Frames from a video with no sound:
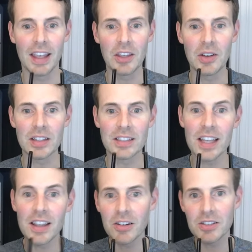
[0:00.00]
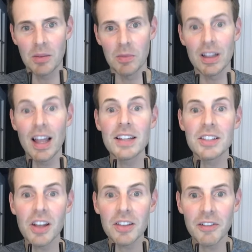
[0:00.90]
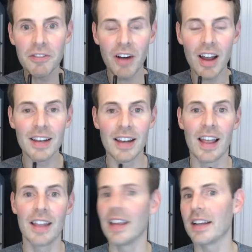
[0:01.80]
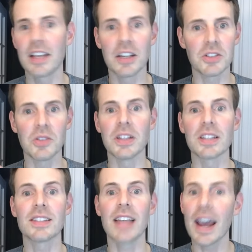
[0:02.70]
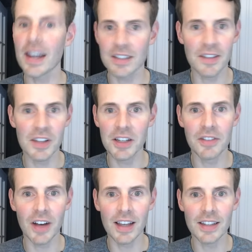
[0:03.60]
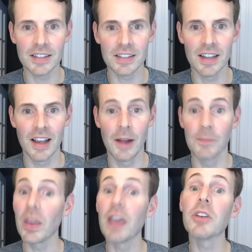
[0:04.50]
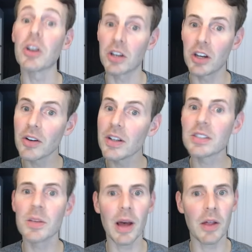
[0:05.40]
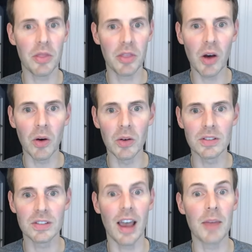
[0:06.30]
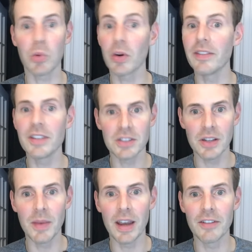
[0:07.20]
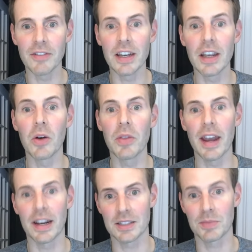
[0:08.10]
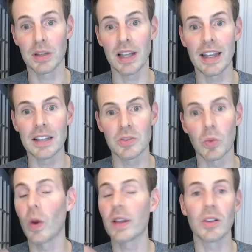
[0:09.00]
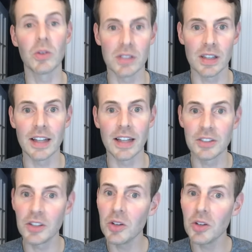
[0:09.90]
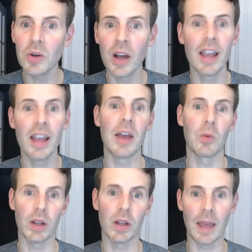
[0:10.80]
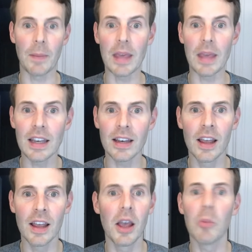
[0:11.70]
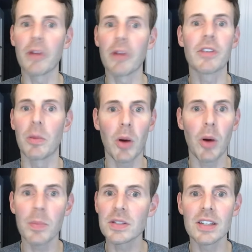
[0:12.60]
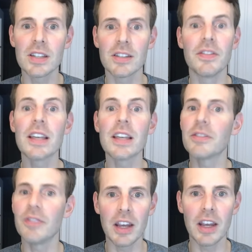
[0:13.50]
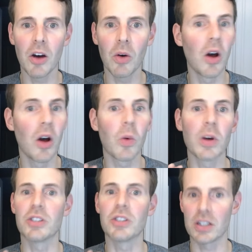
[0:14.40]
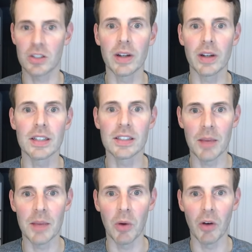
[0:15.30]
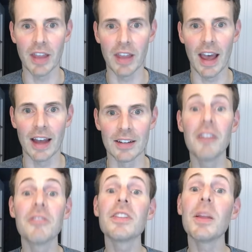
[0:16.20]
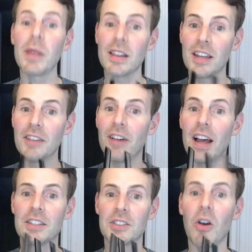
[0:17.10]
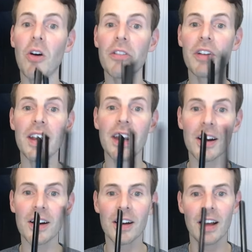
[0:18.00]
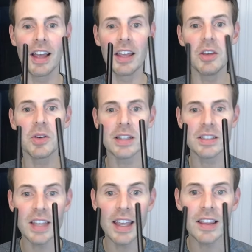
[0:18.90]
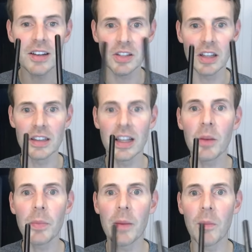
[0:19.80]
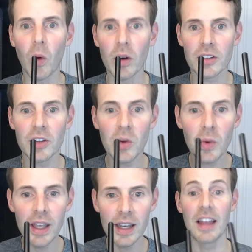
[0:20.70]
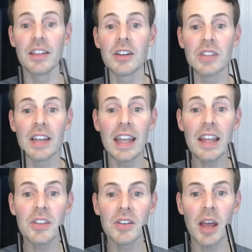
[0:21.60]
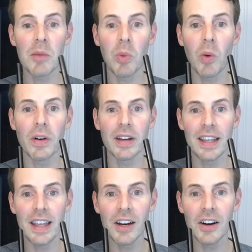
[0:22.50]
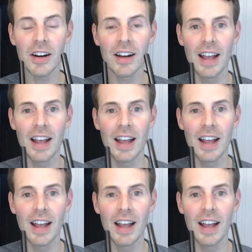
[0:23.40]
You can see there are some lights on the front. That tells you the status of the device. If you're curious about those, I previously made a video that explains what those lights do and what they mean but for the purposes of this video, we're just going to skip over that. Flipping the device over here, you can see there's a little bit more to it. There's an ethernet port here.